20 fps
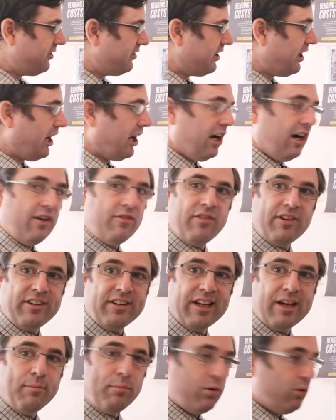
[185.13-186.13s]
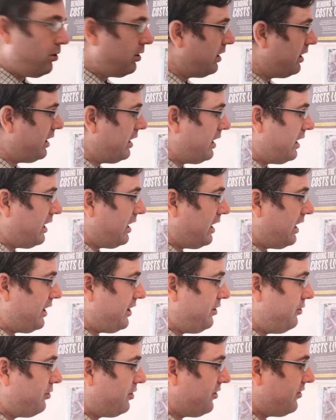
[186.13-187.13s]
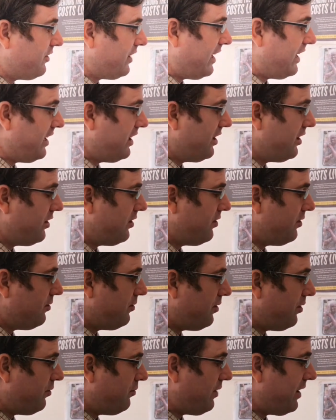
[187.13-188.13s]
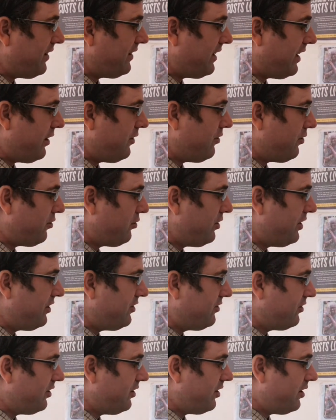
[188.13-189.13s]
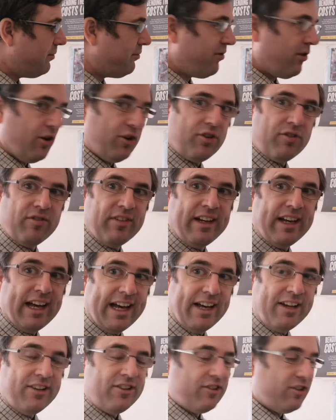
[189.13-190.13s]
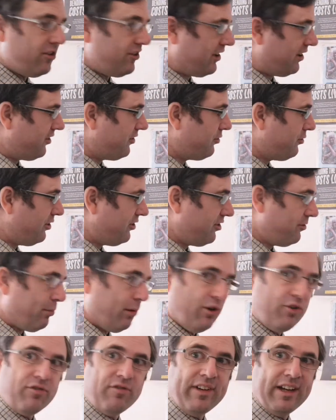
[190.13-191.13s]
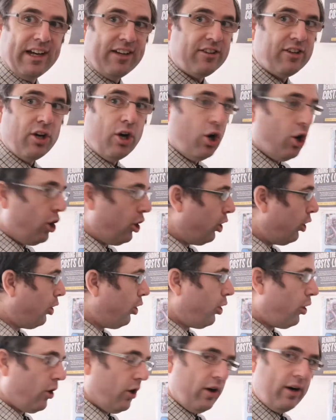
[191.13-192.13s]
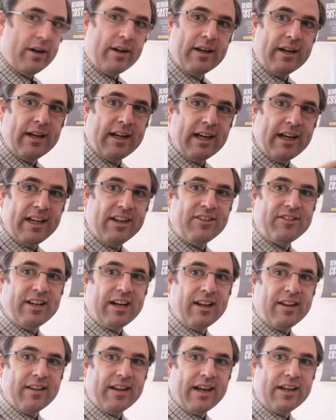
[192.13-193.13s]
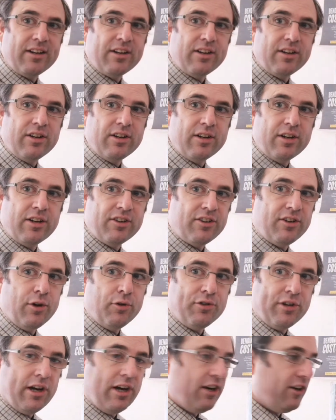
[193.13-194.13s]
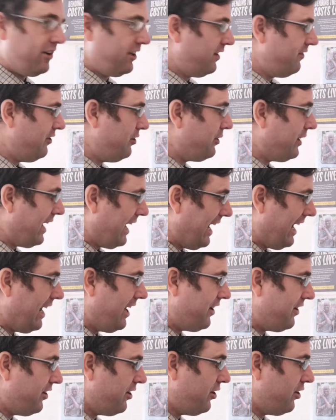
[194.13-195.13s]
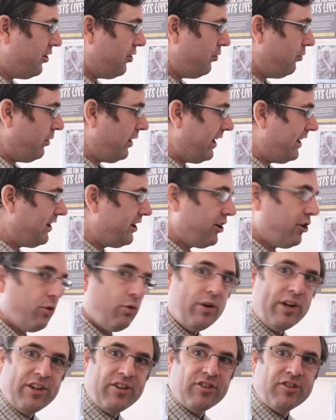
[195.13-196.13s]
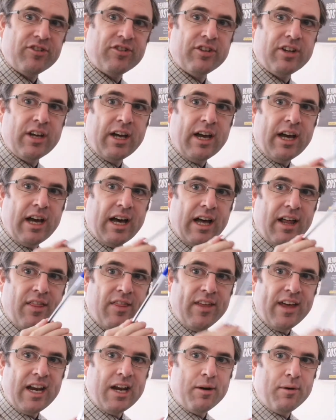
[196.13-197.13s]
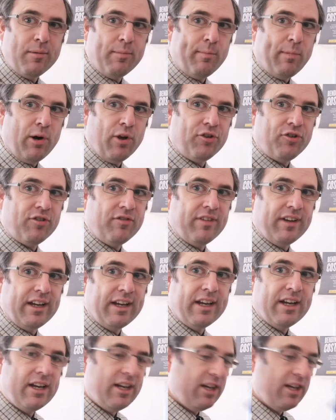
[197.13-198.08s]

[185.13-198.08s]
car, for example, and you can say, well, write down Chris apostrophe S, that's Chris apostrophe S, or instead of that, as an alternative, you can write Chris and then an apostrophe.